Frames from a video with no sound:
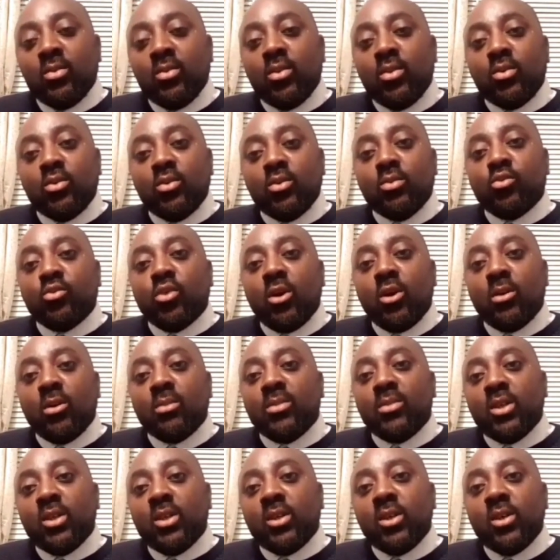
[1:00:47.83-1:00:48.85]
We will
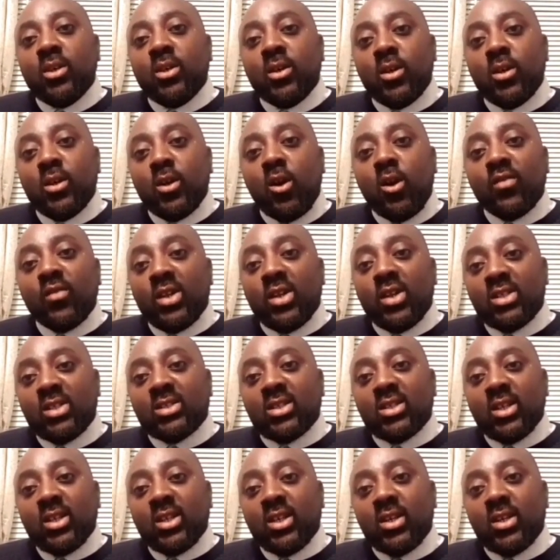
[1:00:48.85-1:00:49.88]
probably cover
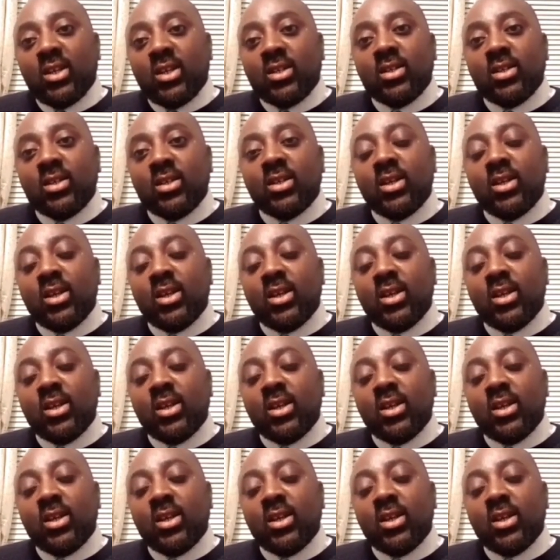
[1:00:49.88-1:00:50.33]
this again